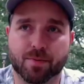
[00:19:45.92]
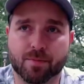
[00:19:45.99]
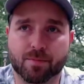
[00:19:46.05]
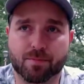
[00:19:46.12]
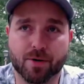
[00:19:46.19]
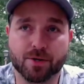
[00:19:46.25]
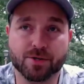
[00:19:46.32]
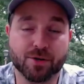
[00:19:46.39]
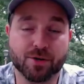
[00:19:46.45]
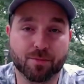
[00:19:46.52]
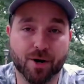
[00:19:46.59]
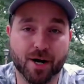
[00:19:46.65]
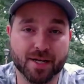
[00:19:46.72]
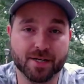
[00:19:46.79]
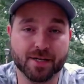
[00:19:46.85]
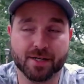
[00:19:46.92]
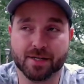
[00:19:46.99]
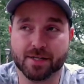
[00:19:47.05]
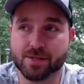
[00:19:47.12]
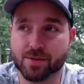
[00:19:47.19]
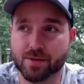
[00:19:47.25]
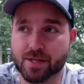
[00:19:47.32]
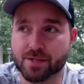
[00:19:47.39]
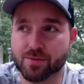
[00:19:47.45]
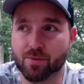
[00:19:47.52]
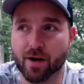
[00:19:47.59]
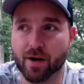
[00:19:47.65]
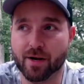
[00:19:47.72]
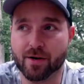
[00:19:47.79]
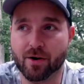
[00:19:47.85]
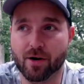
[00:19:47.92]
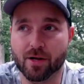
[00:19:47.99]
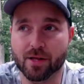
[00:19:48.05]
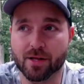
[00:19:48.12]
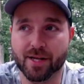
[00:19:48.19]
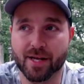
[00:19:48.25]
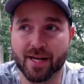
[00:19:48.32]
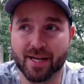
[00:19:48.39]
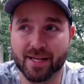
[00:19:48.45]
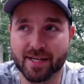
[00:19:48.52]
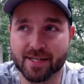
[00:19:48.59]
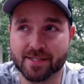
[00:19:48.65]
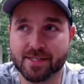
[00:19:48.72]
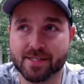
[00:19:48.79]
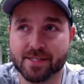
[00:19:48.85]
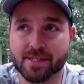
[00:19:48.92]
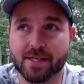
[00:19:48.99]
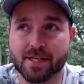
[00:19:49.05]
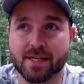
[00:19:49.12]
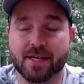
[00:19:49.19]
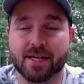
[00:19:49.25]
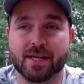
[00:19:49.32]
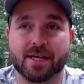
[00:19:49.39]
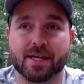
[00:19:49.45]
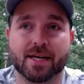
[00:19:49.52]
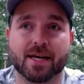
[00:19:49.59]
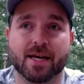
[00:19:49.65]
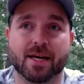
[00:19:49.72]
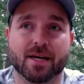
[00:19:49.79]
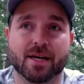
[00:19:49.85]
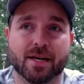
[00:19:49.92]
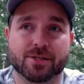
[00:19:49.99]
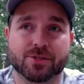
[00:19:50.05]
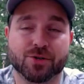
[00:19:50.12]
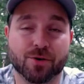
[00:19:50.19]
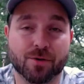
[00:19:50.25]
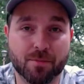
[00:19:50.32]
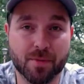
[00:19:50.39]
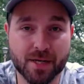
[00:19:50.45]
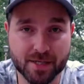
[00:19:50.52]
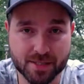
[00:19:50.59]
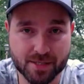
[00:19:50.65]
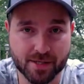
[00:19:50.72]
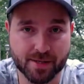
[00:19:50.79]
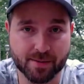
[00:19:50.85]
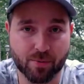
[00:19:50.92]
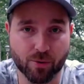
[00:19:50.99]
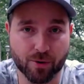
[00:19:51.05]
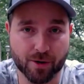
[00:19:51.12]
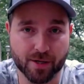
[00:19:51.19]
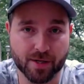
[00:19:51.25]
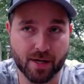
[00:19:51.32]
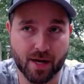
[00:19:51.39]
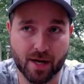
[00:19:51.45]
personal branding is what I call it, and it's tremendously important.